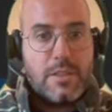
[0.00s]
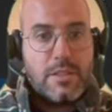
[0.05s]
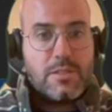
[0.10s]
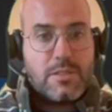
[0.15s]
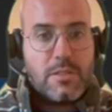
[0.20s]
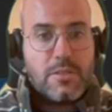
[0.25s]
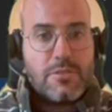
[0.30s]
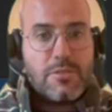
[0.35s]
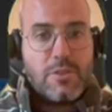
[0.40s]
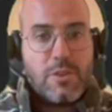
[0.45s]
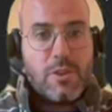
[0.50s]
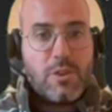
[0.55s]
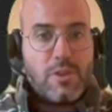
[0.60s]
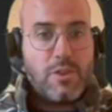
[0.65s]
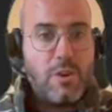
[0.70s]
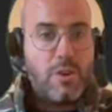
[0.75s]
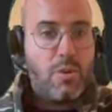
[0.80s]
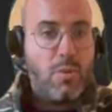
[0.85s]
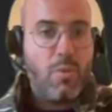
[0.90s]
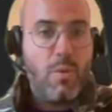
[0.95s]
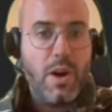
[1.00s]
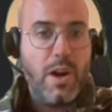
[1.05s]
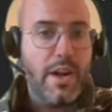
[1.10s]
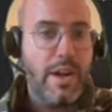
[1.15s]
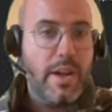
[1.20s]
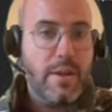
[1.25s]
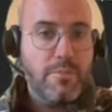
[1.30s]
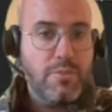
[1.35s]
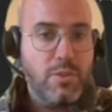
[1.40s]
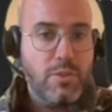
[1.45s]
So if you don't know
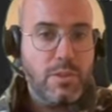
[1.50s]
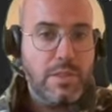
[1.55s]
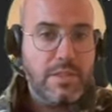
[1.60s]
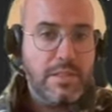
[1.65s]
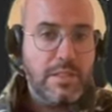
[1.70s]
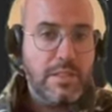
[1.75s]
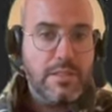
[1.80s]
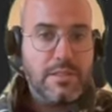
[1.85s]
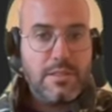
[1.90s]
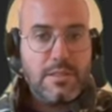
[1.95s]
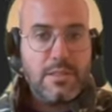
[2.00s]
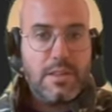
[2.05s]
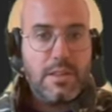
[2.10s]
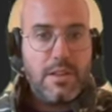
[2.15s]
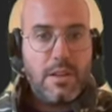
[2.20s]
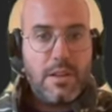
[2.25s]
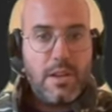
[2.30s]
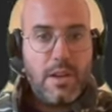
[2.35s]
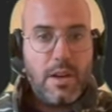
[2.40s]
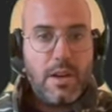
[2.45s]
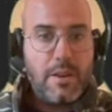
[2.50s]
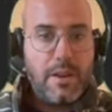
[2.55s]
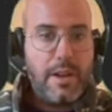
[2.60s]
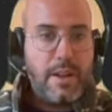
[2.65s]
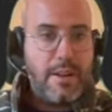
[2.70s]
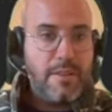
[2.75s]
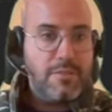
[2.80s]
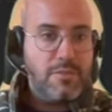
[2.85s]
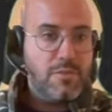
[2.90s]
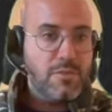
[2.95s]
why I'm doing this, I
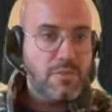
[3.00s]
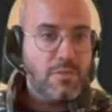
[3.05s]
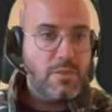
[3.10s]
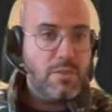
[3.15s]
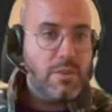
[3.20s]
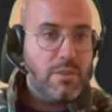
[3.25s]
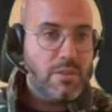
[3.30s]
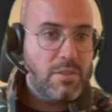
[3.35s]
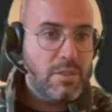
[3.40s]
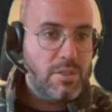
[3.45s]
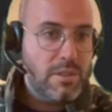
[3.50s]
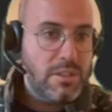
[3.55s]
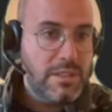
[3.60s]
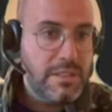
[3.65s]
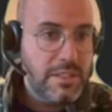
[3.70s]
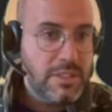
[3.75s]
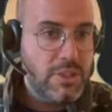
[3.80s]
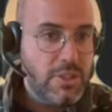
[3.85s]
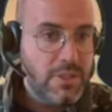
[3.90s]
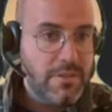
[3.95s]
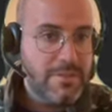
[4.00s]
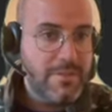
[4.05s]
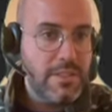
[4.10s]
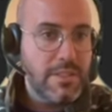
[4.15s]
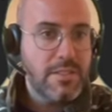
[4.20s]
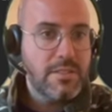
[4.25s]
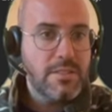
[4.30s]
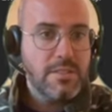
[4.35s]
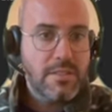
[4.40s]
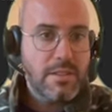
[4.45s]
have tutorial on each of
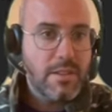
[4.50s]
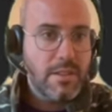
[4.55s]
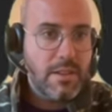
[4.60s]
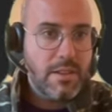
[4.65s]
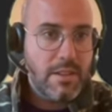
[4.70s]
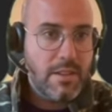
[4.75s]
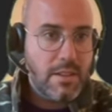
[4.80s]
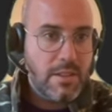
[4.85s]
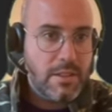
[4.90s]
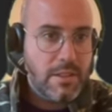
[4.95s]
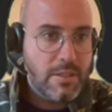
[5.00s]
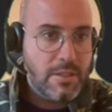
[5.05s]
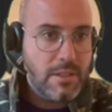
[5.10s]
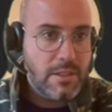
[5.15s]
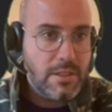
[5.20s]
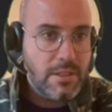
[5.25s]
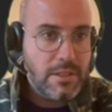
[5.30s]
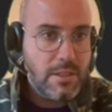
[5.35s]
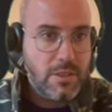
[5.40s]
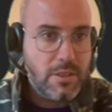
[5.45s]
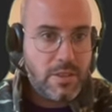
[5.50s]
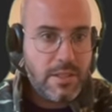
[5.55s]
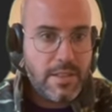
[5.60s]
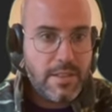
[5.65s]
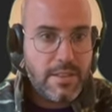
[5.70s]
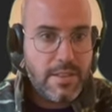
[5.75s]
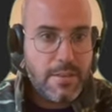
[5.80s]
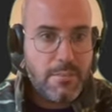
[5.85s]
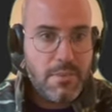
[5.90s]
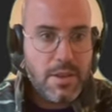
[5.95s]
these. You can look
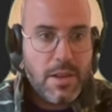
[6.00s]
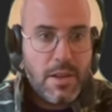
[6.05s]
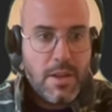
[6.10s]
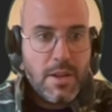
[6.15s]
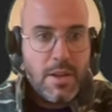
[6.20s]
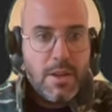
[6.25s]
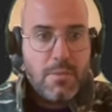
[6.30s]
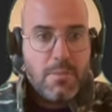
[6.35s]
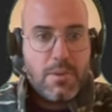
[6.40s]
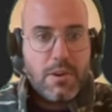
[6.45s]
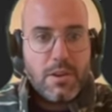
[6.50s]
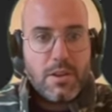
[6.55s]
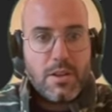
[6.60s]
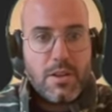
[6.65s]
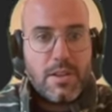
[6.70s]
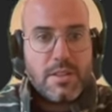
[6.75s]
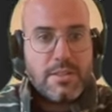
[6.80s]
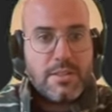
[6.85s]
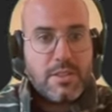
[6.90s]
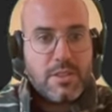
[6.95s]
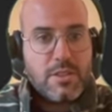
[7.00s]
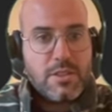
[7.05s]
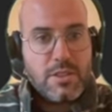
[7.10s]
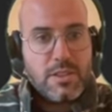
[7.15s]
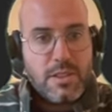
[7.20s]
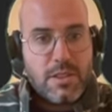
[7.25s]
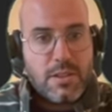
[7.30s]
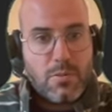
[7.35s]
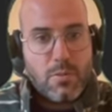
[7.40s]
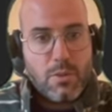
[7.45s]
at them, but
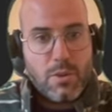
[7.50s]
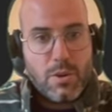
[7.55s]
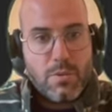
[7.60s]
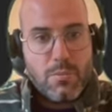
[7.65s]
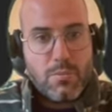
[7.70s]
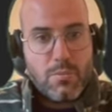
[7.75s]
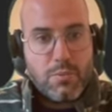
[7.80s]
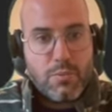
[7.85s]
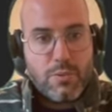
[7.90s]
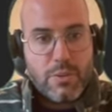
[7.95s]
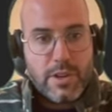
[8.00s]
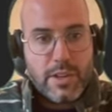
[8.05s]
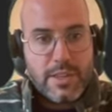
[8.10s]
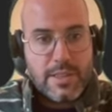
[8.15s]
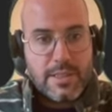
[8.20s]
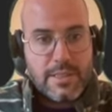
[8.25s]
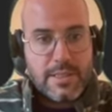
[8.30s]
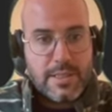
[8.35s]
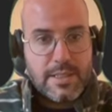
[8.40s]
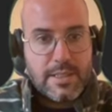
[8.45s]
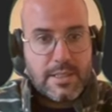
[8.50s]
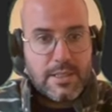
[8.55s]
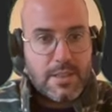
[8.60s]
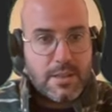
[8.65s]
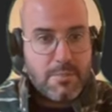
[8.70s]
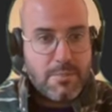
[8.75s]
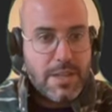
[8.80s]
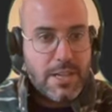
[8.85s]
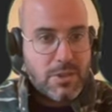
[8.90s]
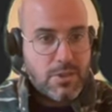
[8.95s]
essentially we're predicting
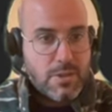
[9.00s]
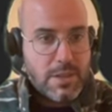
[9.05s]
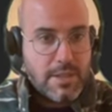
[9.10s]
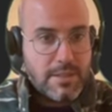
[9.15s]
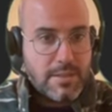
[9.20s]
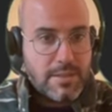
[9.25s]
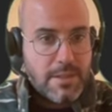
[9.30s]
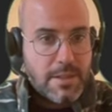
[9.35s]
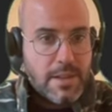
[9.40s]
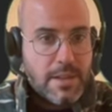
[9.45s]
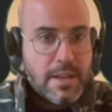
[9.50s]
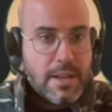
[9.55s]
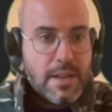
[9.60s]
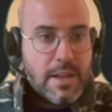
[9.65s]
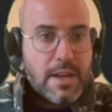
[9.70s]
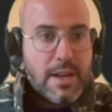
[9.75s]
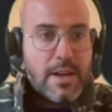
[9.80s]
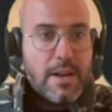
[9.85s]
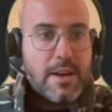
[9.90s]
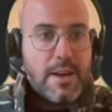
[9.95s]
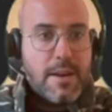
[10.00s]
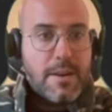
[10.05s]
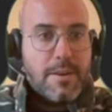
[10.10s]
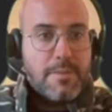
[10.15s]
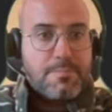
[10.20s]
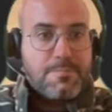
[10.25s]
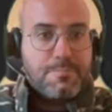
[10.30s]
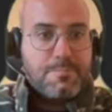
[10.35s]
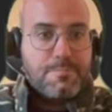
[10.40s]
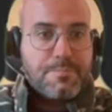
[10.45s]
the metrics.
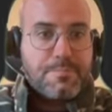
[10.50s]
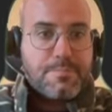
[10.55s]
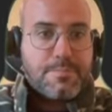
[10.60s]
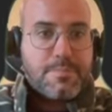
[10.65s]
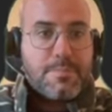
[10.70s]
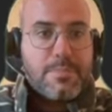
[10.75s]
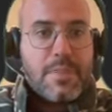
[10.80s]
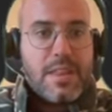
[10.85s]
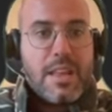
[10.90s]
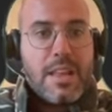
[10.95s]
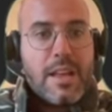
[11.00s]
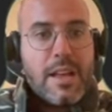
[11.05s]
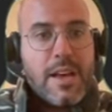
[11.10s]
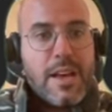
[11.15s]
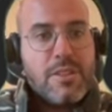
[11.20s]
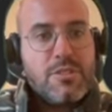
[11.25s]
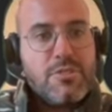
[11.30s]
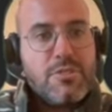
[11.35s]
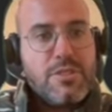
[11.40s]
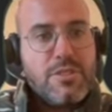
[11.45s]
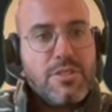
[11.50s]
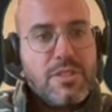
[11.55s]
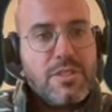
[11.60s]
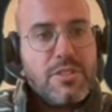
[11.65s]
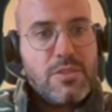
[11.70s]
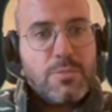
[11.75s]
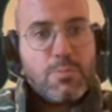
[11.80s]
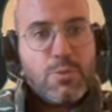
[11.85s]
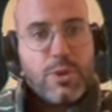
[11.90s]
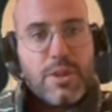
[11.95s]
Um, how do you
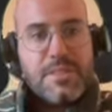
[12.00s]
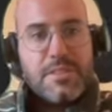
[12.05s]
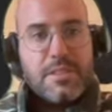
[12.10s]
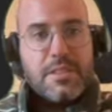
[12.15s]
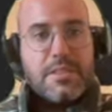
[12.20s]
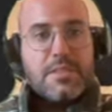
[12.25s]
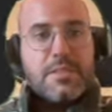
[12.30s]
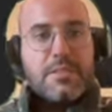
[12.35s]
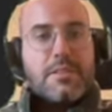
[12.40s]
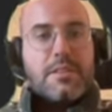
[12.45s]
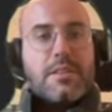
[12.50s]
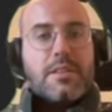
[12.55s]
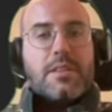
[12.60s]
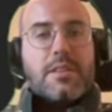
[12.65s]
interpret this?